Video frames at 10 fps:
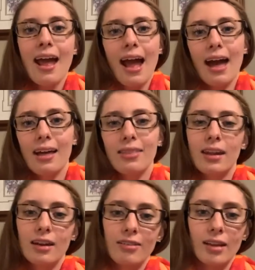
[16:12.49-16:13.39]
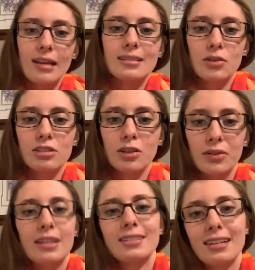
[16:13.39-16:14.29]
And then I realized I was gluten
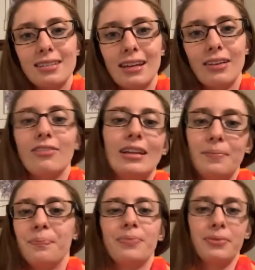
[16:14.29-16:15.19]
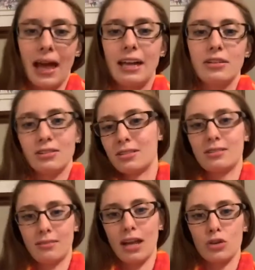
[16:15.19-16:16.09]
insensitive, and that is
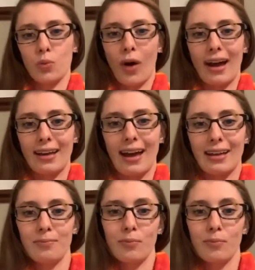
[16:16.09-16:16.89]
why I